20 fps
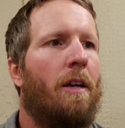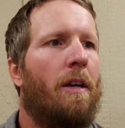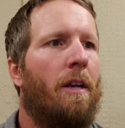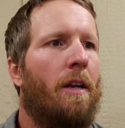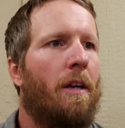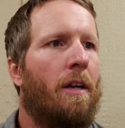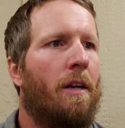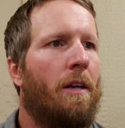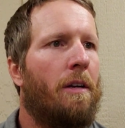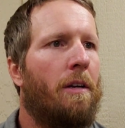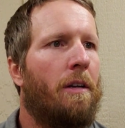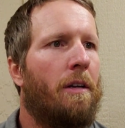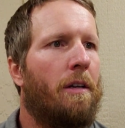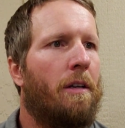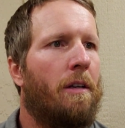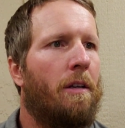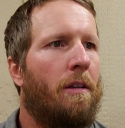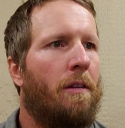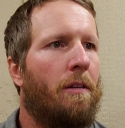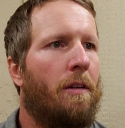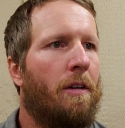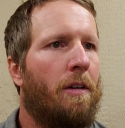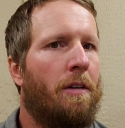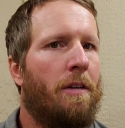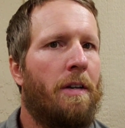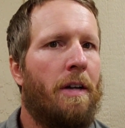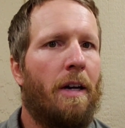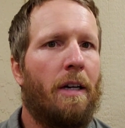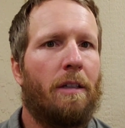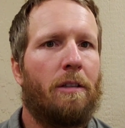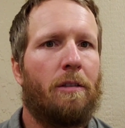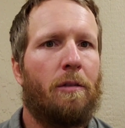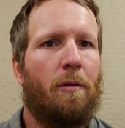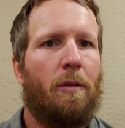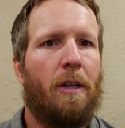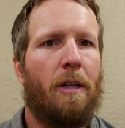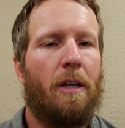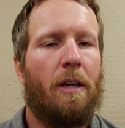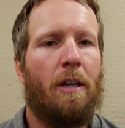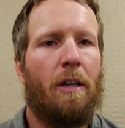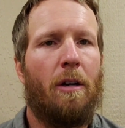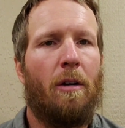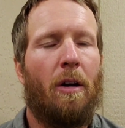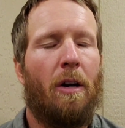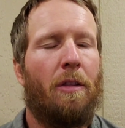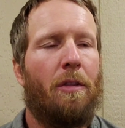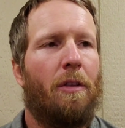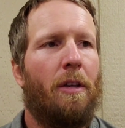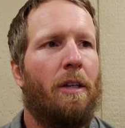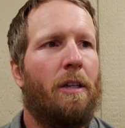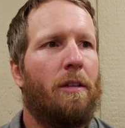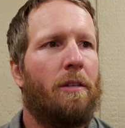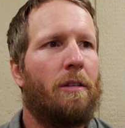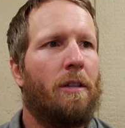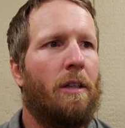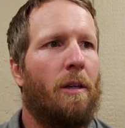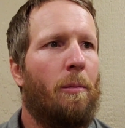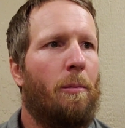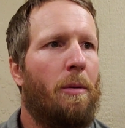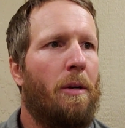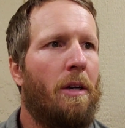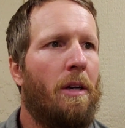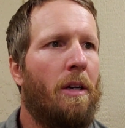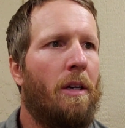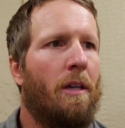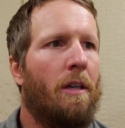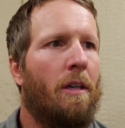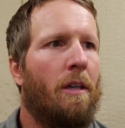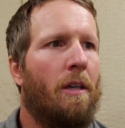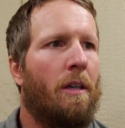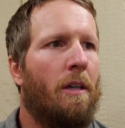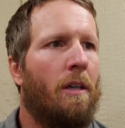and the next video I think is going to be